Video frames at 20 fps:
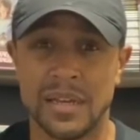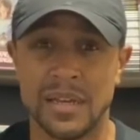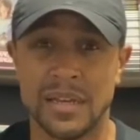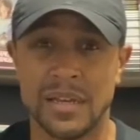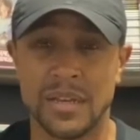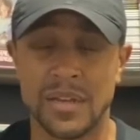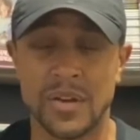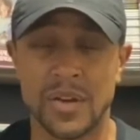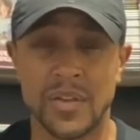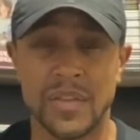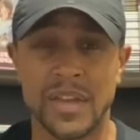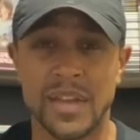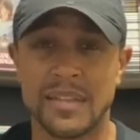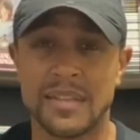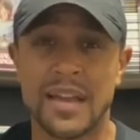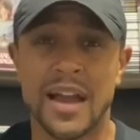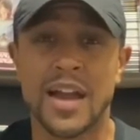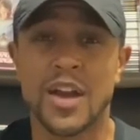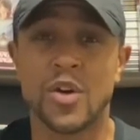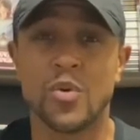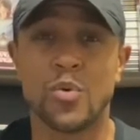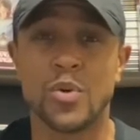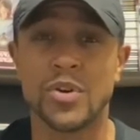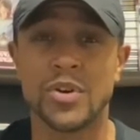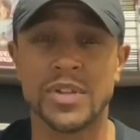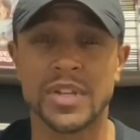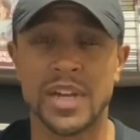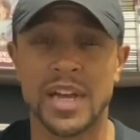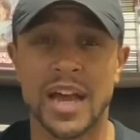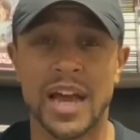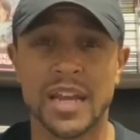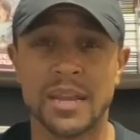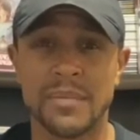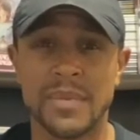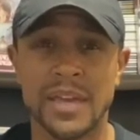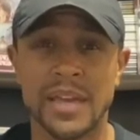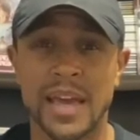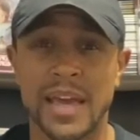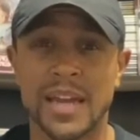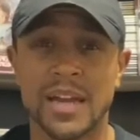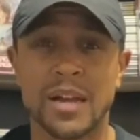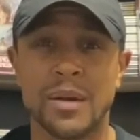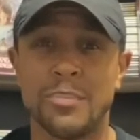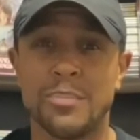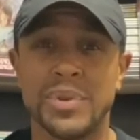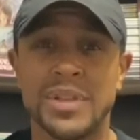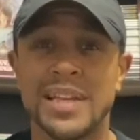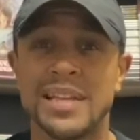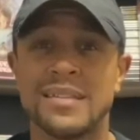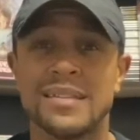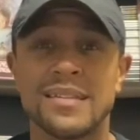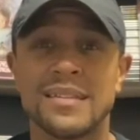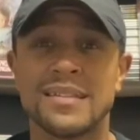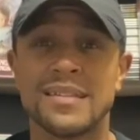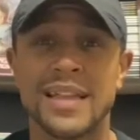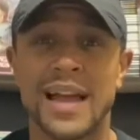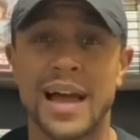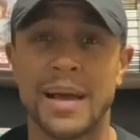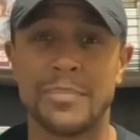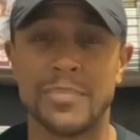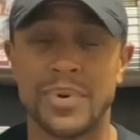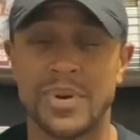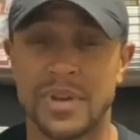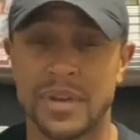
You know, the entire world economy at a complete stop.